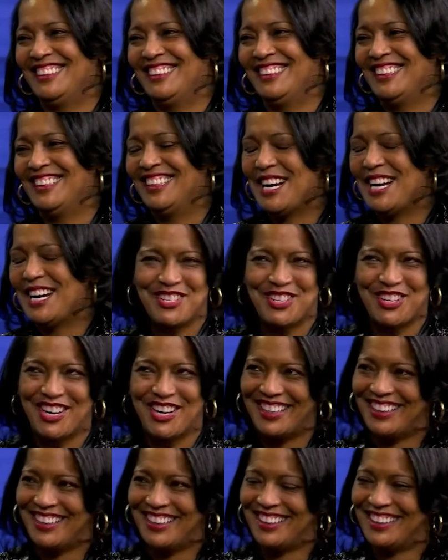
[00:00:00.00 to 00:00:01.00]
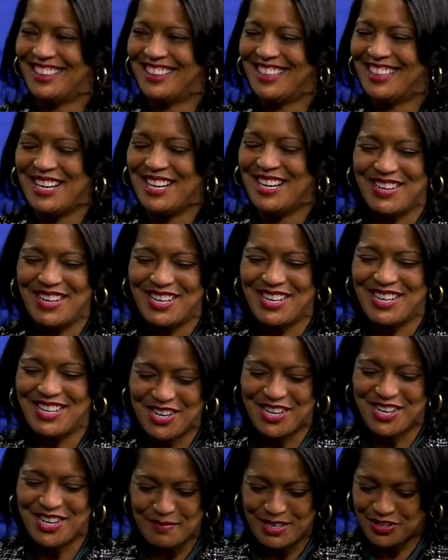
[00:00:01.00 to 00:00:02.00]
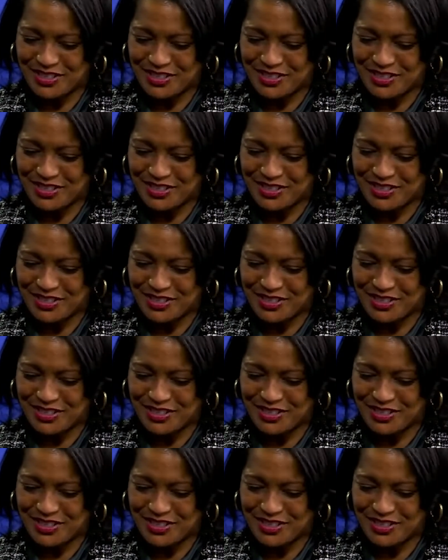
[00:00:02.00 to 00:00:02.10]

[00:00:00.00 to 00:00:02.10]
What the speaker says: I'm not trying to be a trailblazer.